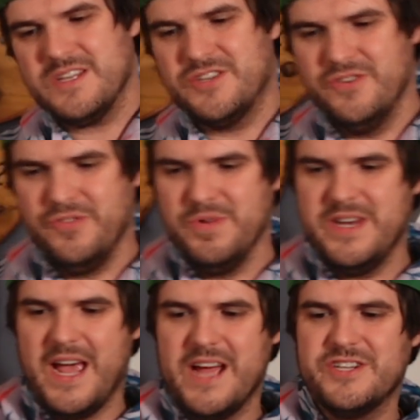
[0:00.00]
2 to 3
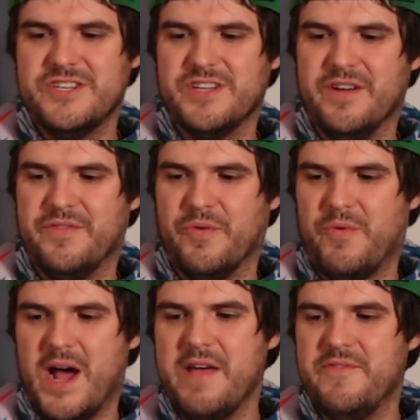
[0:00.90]
dashes of the
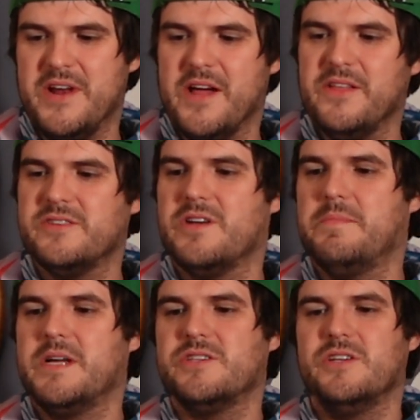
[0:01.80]
rye vanilla. So
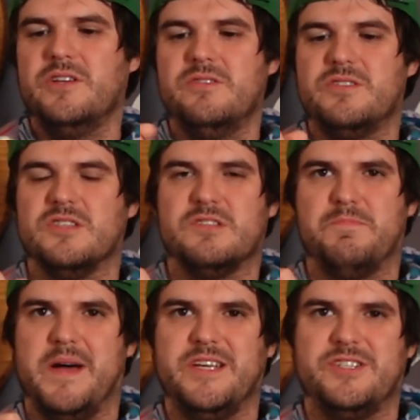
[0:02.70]
I'm actually going to use the
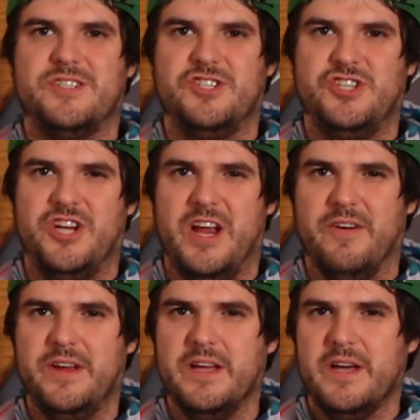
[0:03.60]
spiced
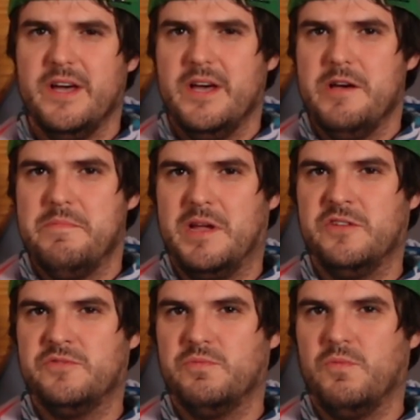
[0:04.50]
cherry
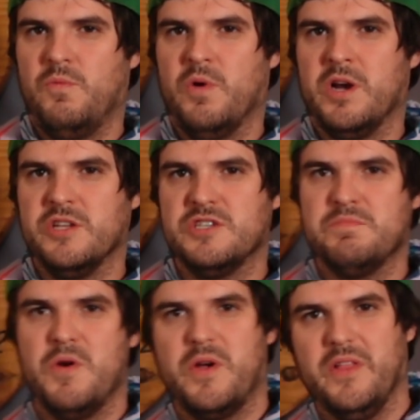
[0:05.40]
because we're going to
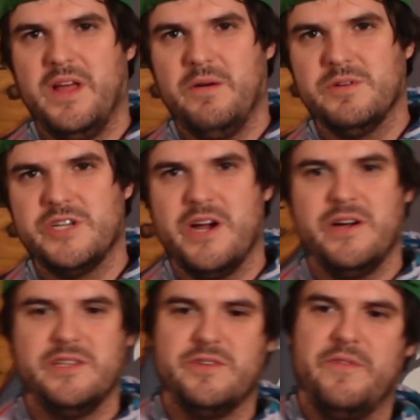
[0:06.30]
smoke it later with
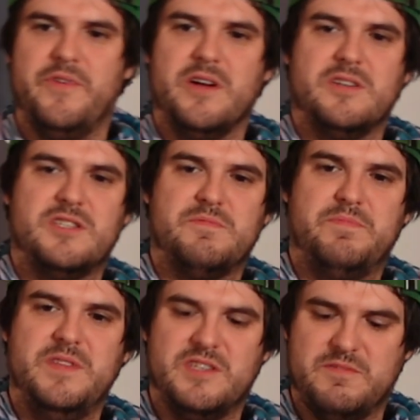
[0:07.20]
cherry. So I figured
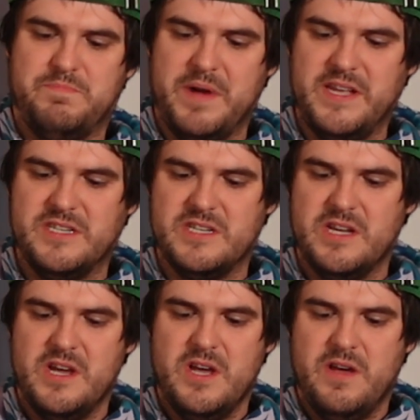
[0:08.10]
the spiced
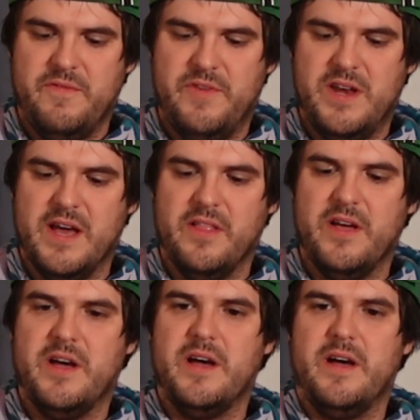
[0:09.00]

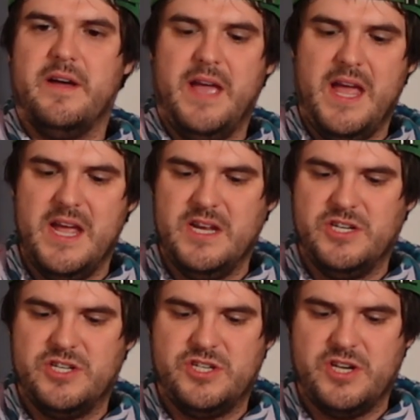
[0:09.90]
vanilla
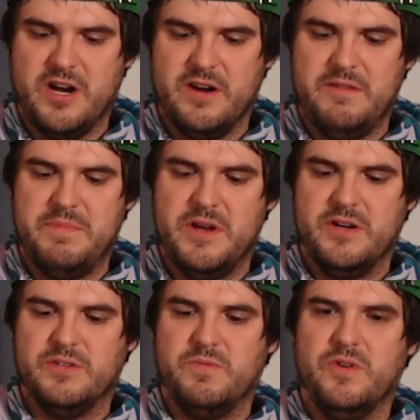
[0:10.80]
aged cherry
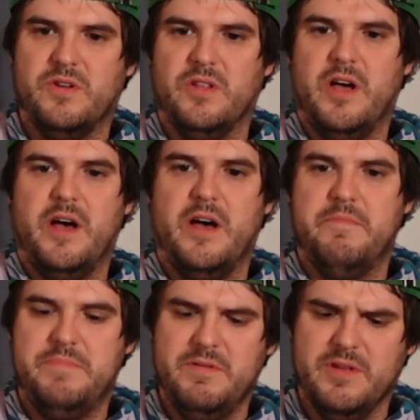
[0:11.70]
bitters will
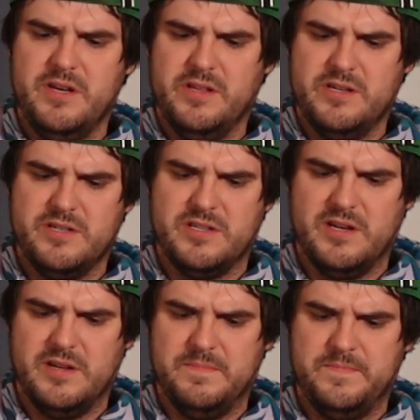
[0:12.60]
be really delicious
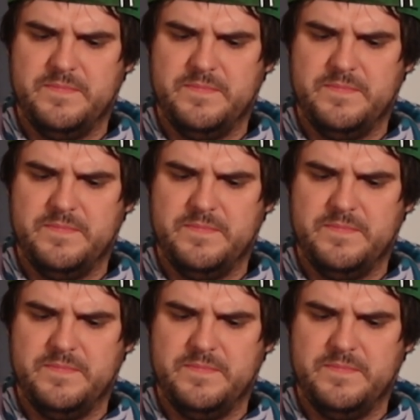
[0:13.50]
in it.